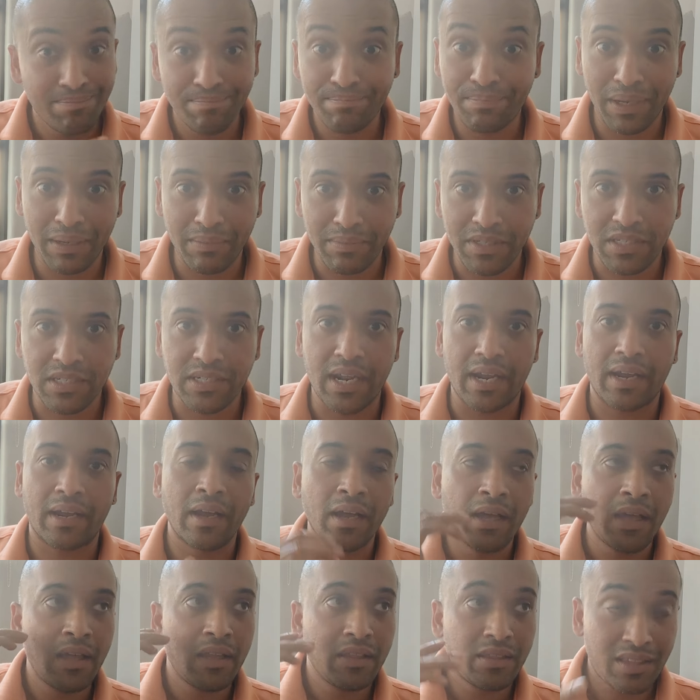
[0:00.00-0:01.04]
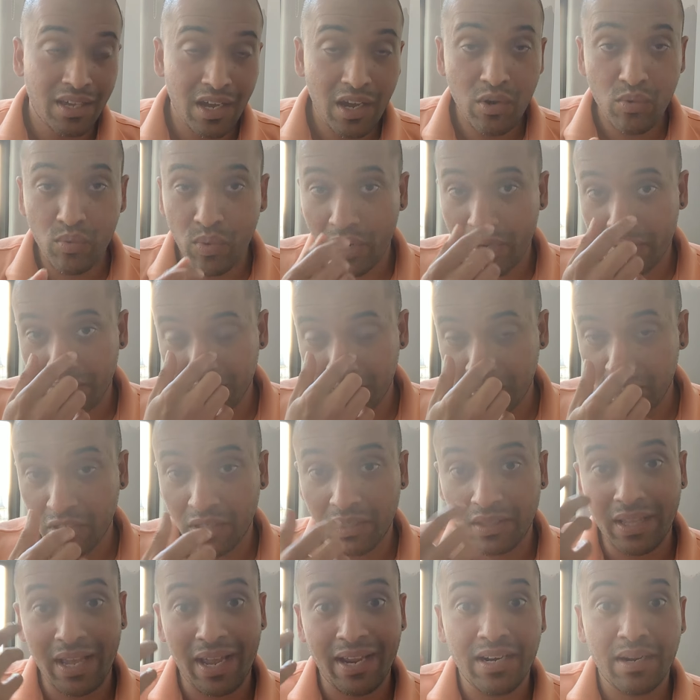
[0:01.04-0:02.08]
Big mistake. Third one is
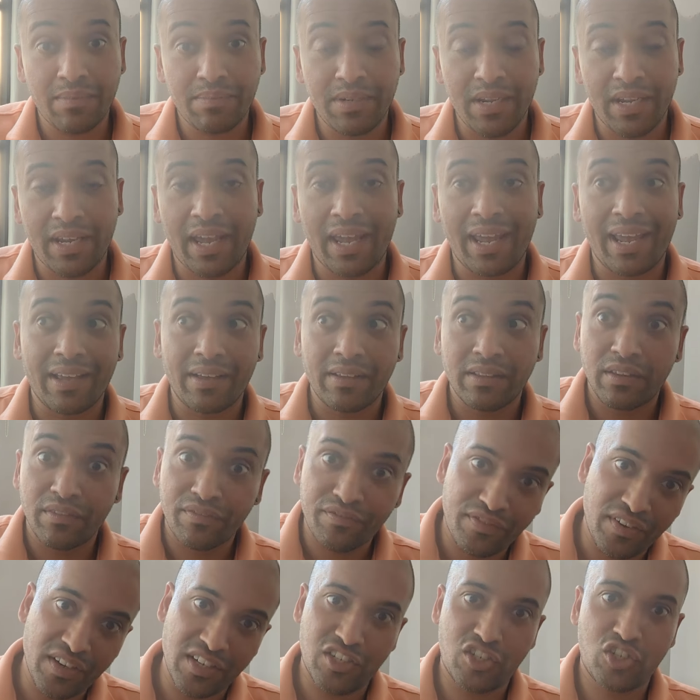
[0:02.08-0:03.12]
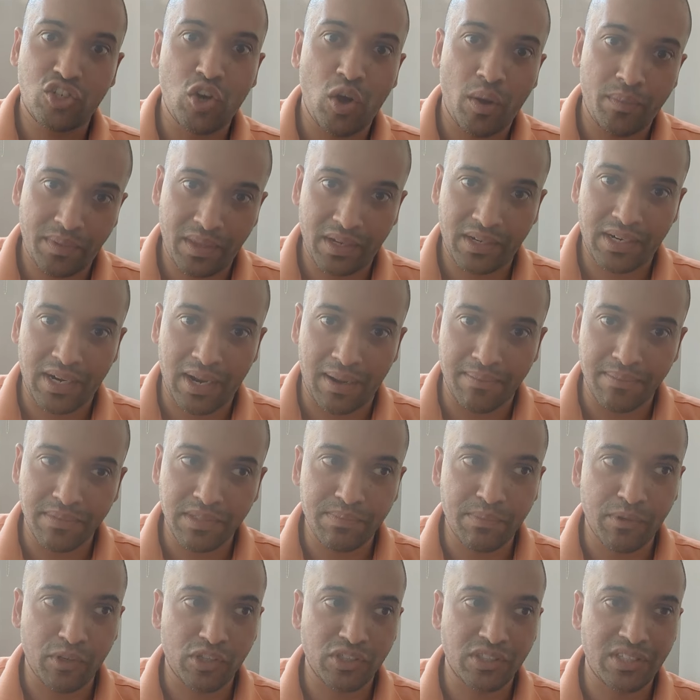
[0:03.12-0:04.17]
they end up taking the first job that comes
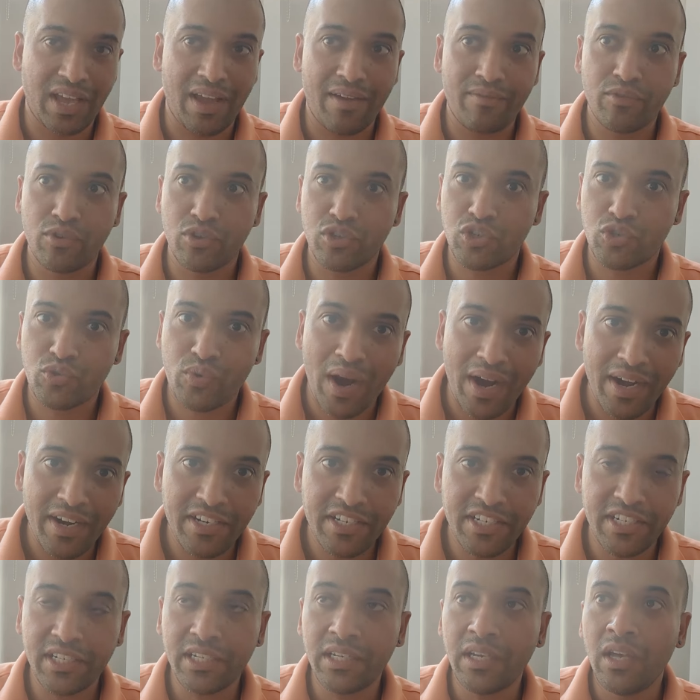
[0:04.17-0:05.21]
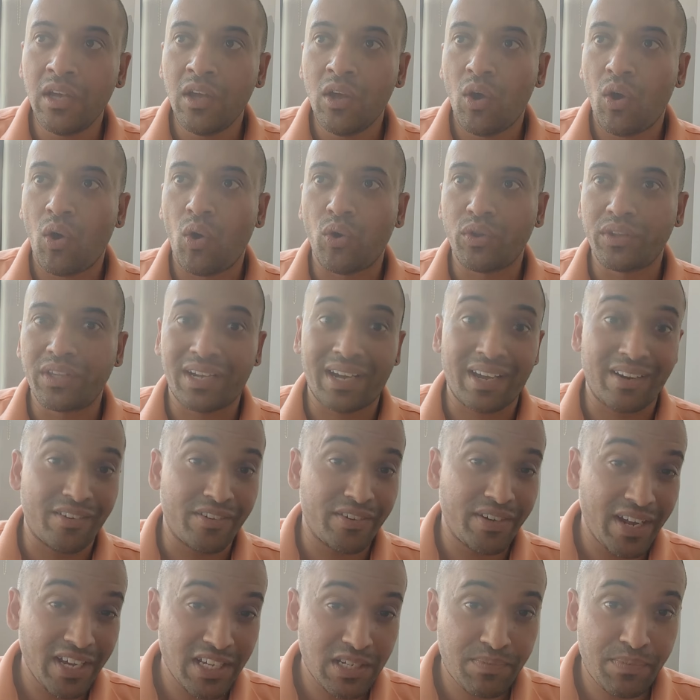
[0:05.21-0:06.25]
because they have no strategy or they're kind
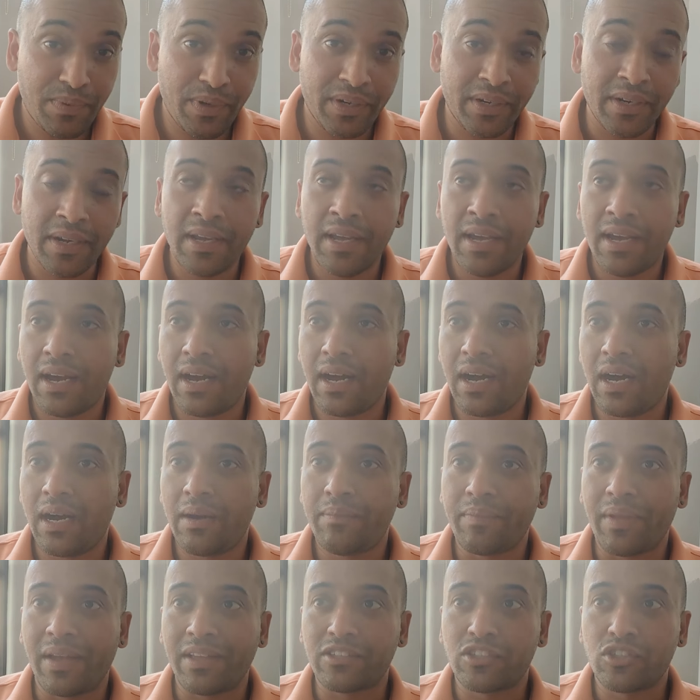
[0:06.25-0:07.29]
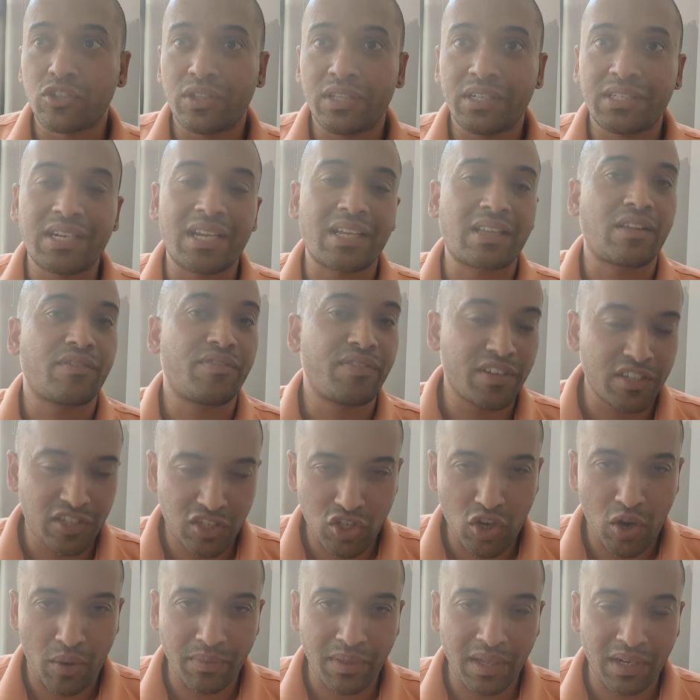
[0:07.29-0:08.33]
of desperate. And so they take the first
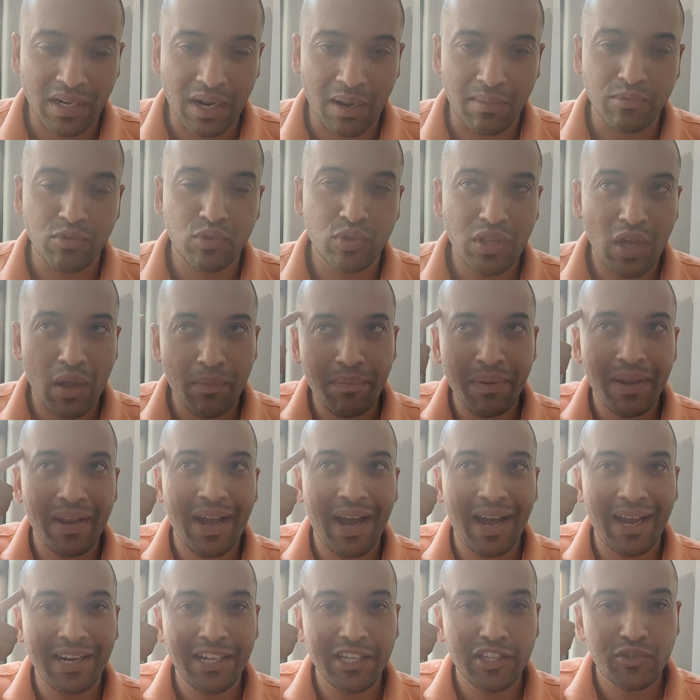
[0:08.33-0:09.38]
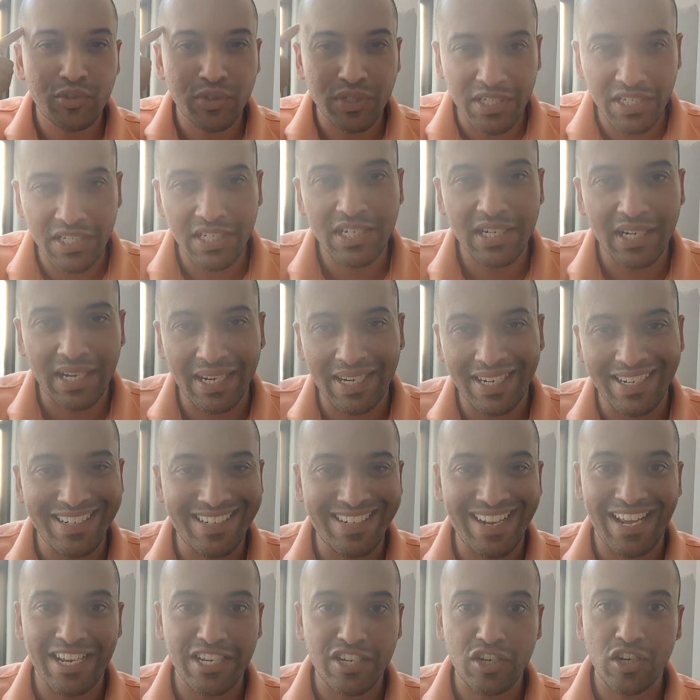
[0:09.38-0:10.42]
job that comes without being highly strategic and
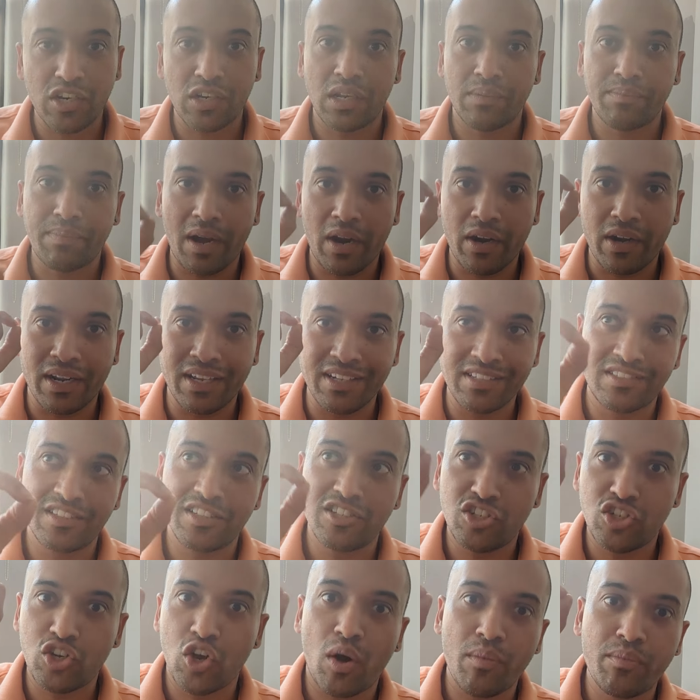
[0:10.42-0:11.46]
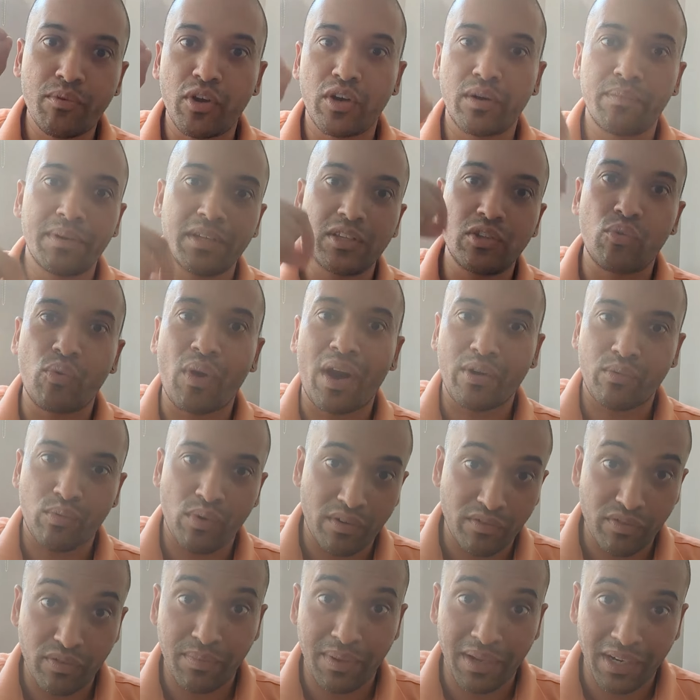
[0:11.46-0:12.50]
intentional about, is this job going to be the right
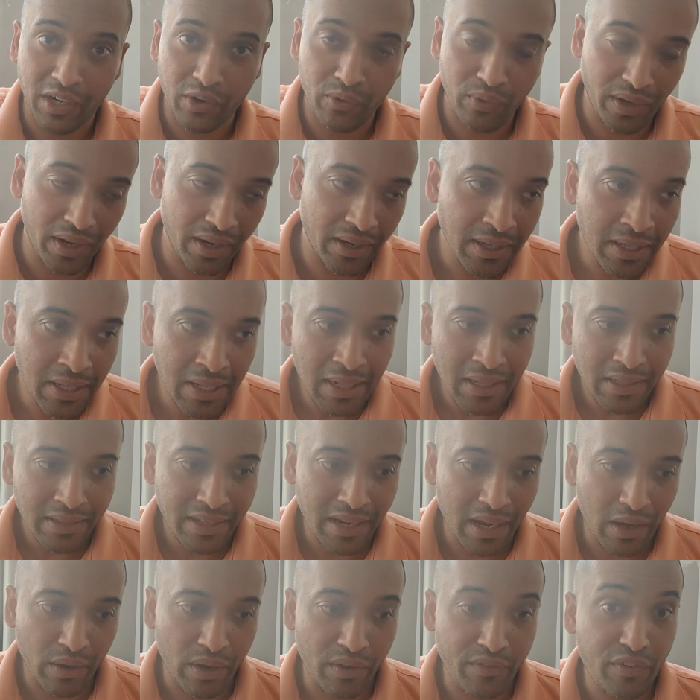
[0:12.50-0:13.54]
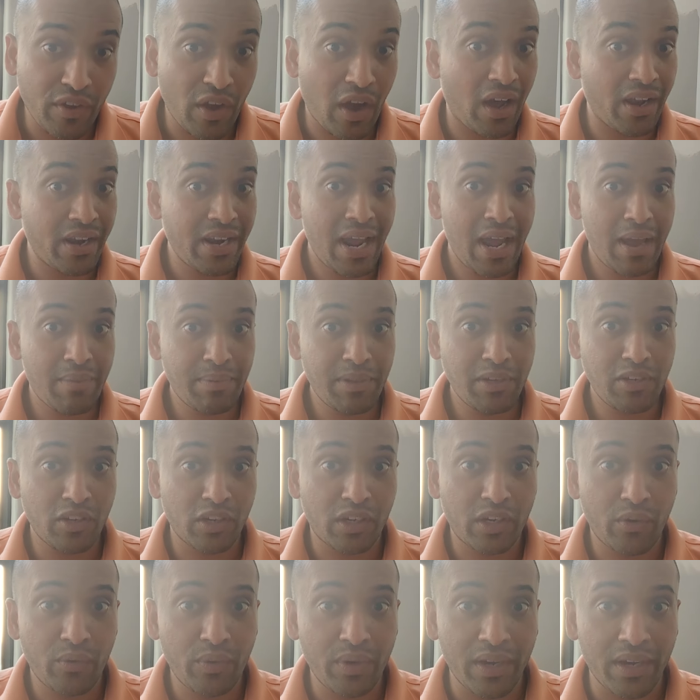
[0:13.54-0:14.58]
one for my career? Now, if you're unhappy in your
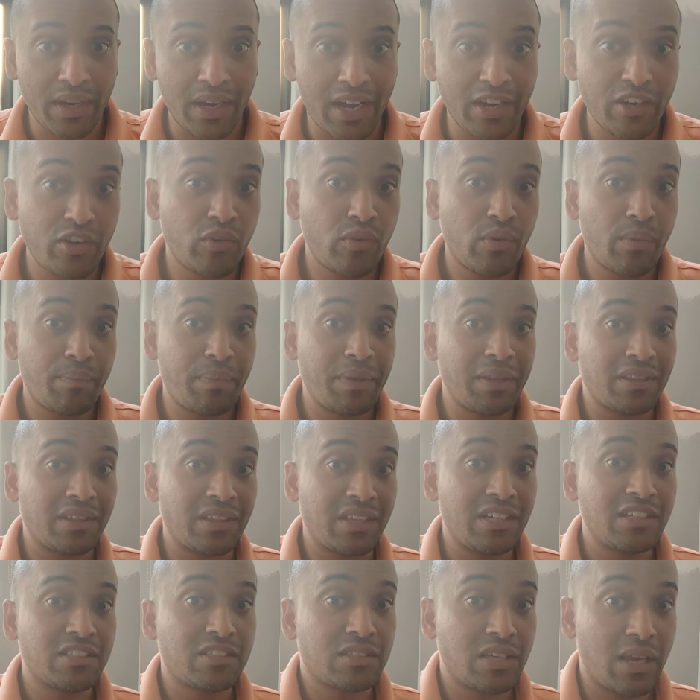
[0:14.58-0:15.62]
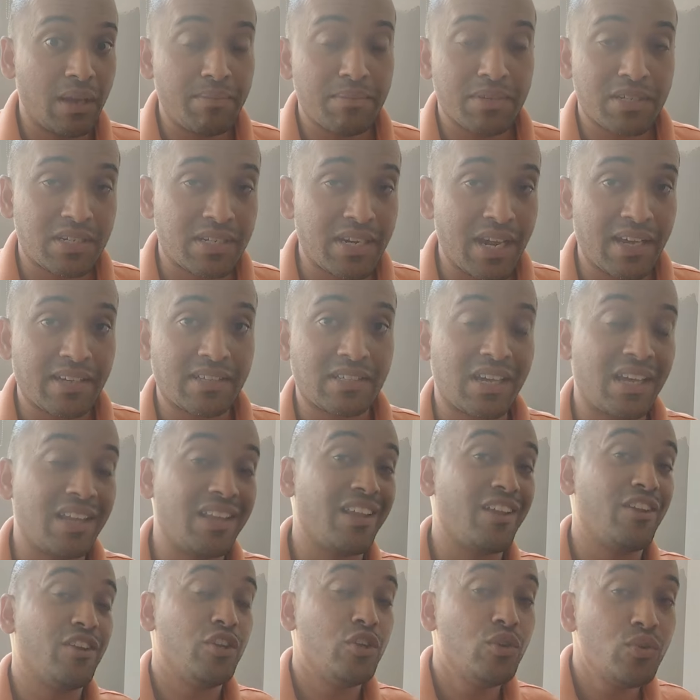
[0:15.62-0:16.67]
career and you repeat these same mistakes in
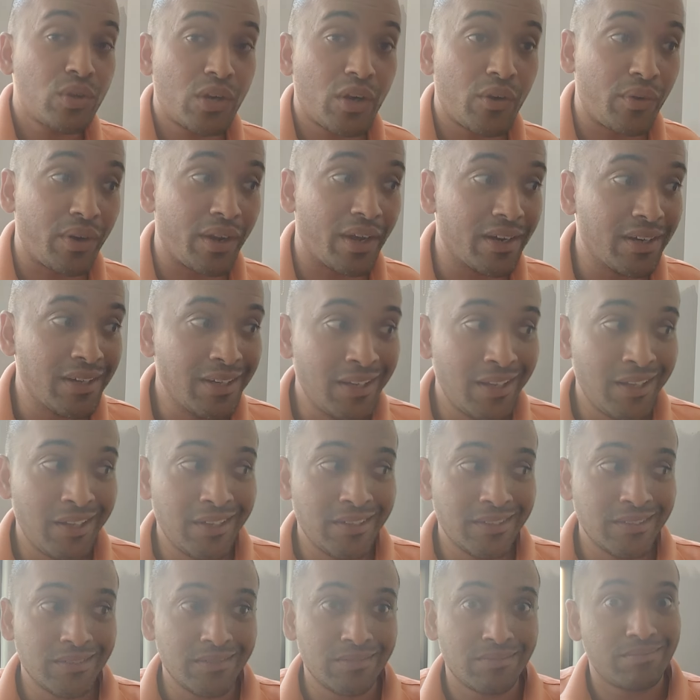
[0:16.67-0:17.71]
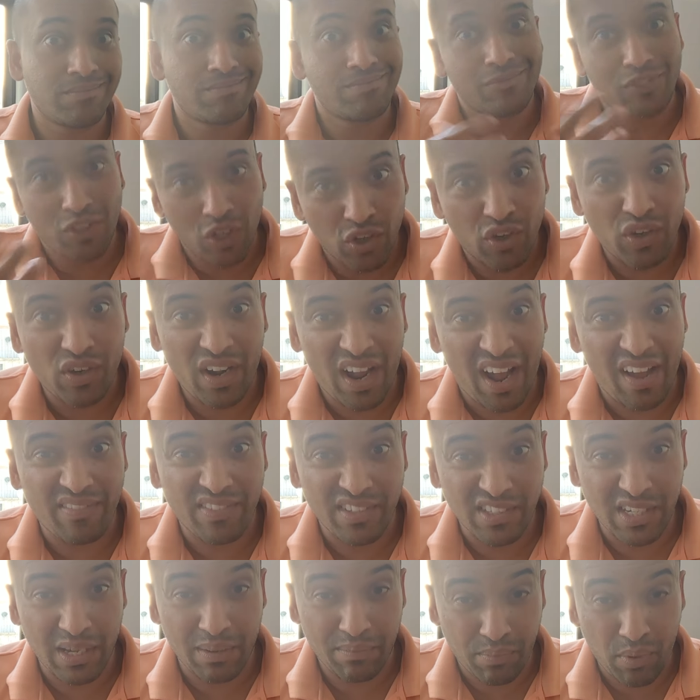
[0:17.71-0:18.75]
the new career, you're going to have
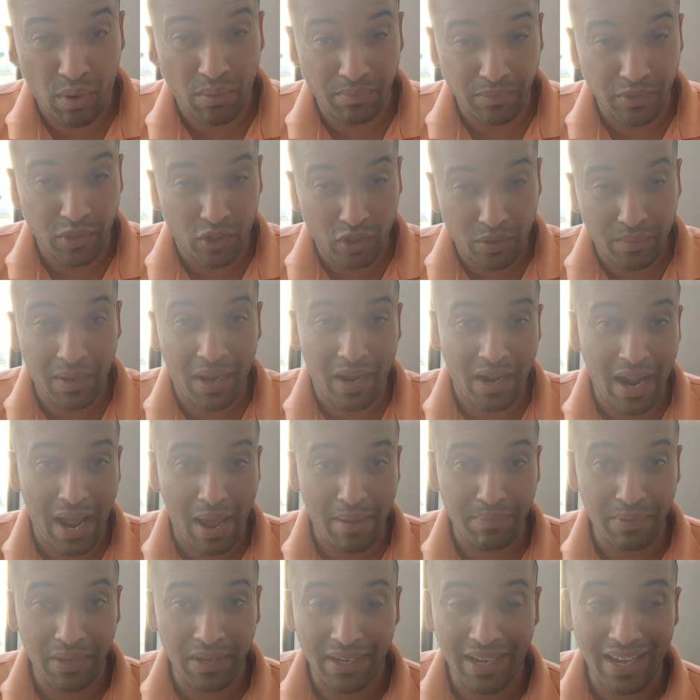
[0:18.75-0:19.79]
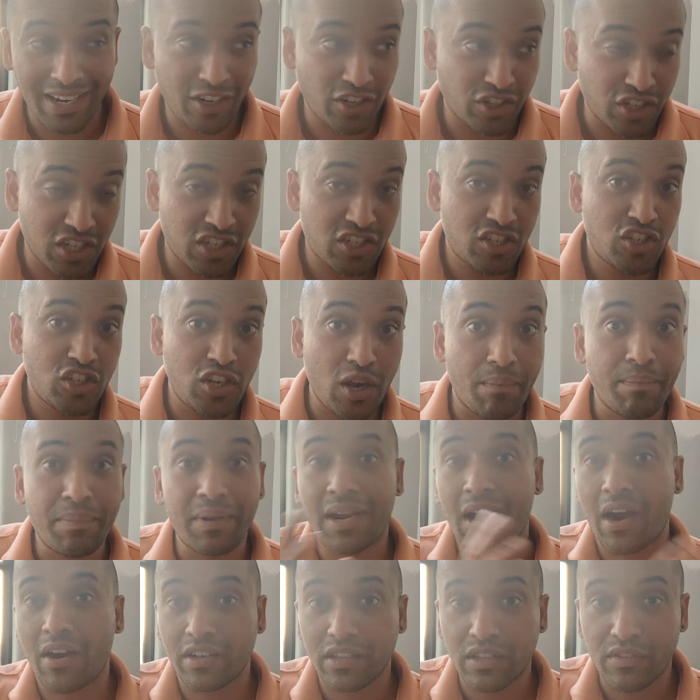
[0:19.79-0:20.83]
the same problem. You're going to be unhappy again. You're just
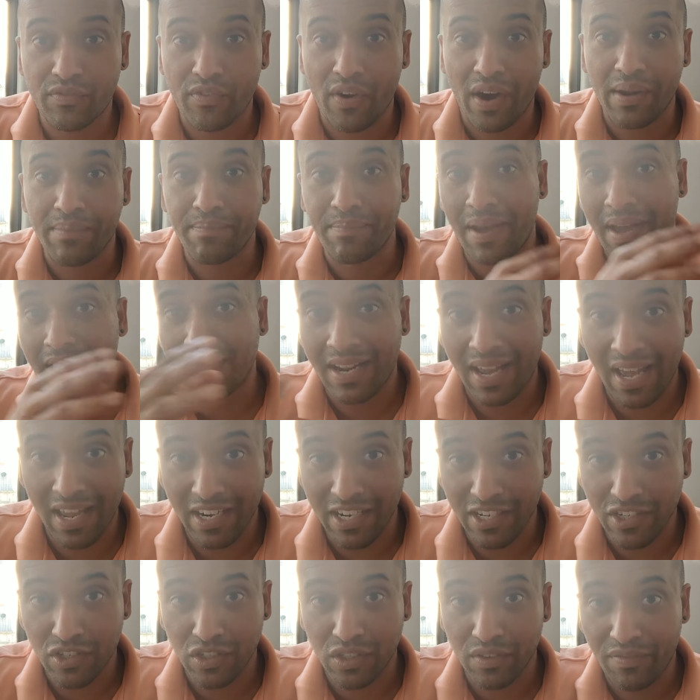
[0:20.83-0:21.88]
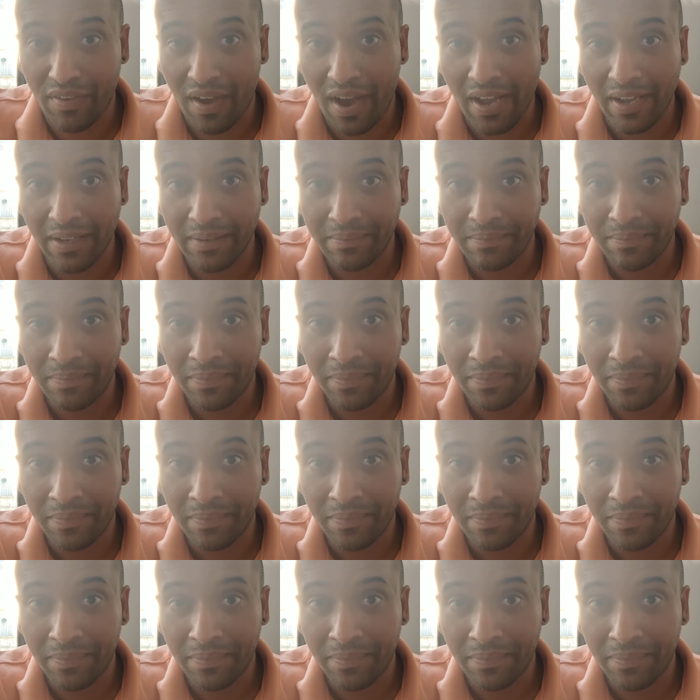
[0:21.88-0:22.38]
jumping out of the frying pan and into the fire.